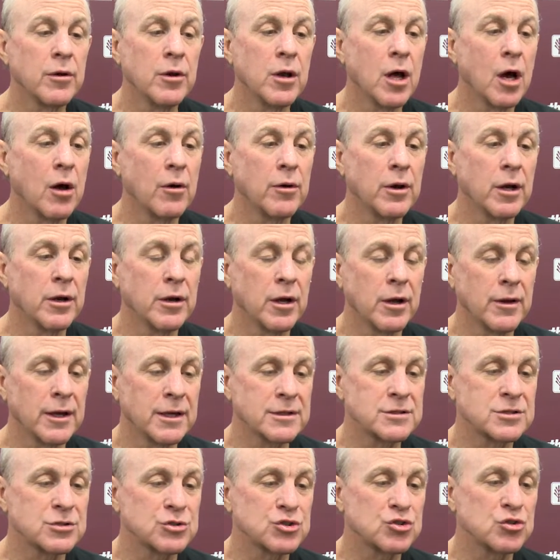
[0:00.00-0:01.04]
No, right? No.
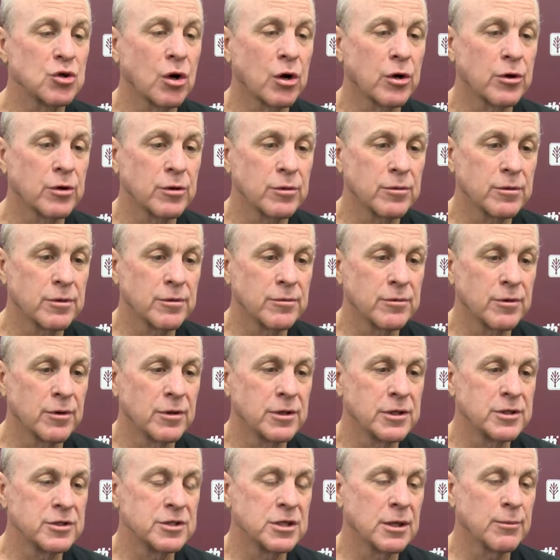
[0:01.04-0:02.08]
That's a starter.
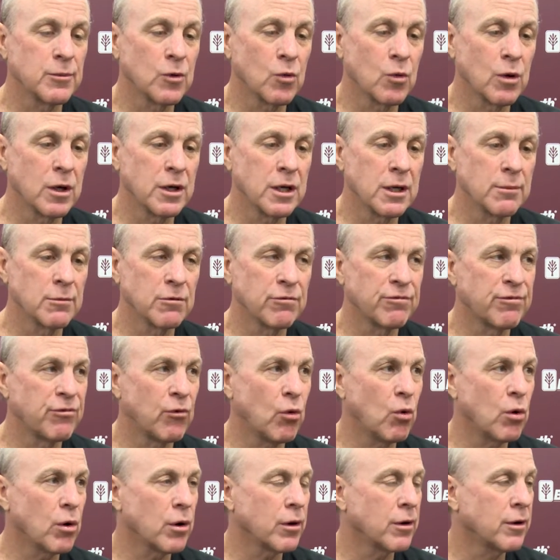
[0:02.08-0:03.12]
He's number one. Number
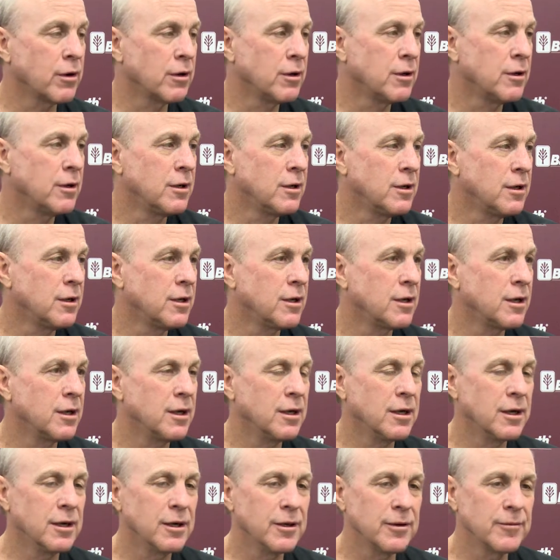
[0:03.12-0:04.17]
four,
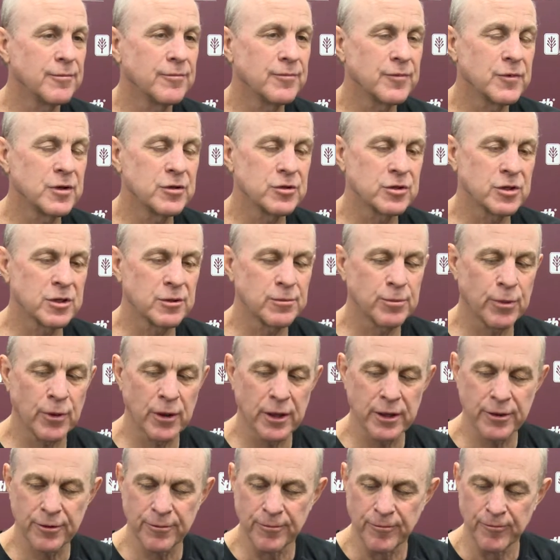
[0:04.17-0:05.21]
he's a good
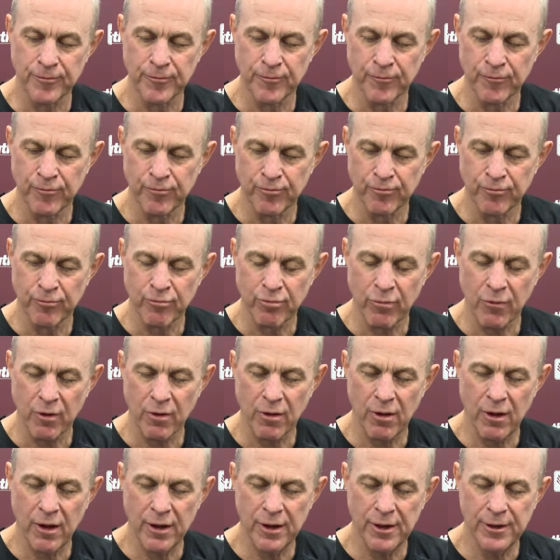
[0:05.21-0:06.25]
player.
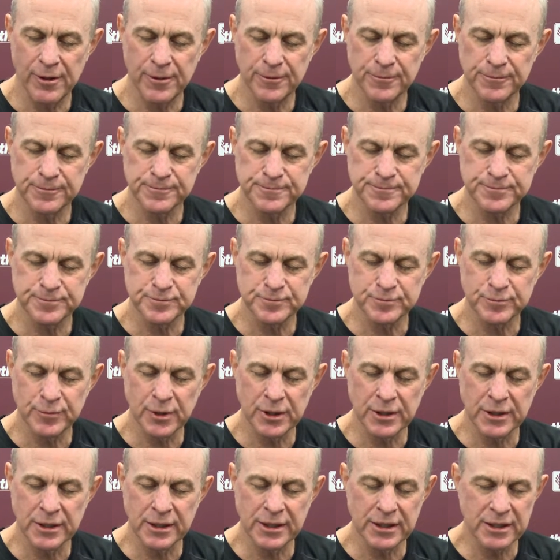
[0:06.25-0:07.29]
But
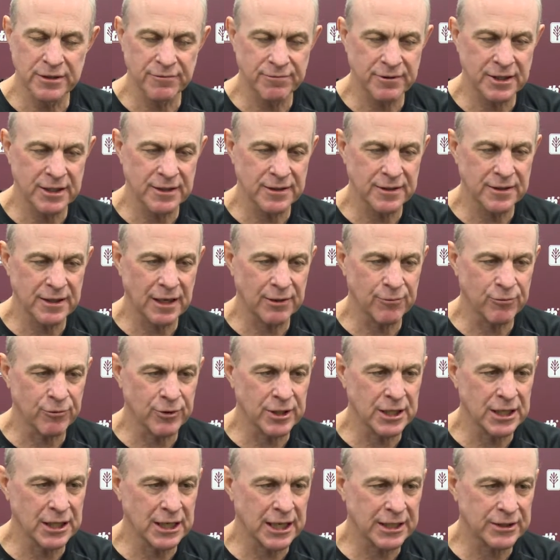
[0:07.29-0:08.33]
in any event, I
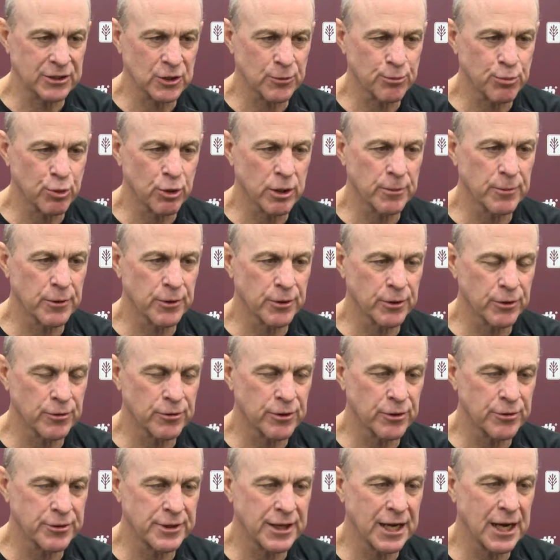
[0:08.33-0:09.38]
really like their perimeter,
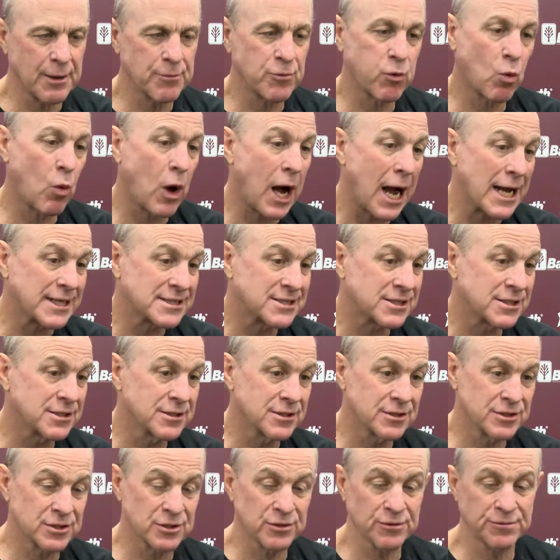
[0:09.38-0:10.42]
their depth. Watson
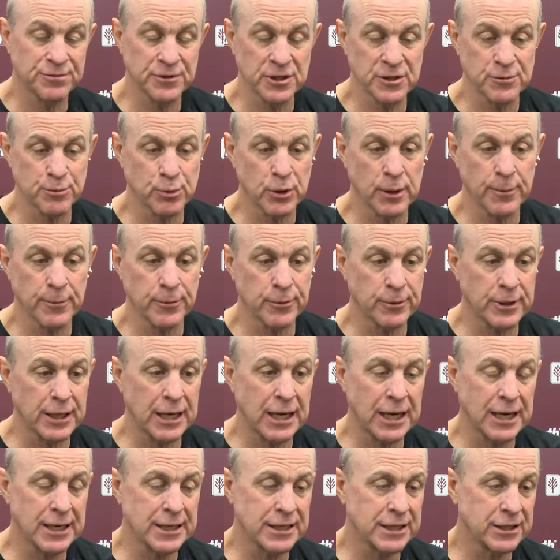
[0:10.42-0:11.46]
is their fifth perimeter
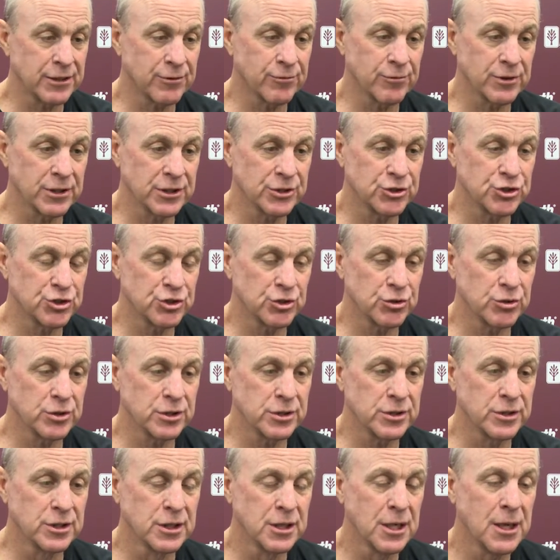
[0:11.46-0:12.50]
guy, and he can really shoot
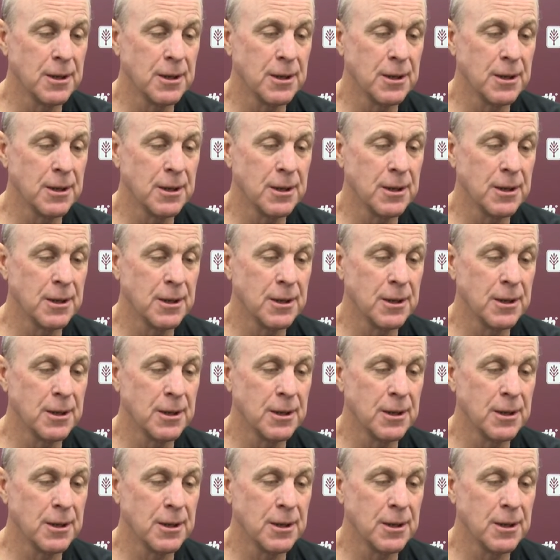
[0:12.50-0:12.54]
it.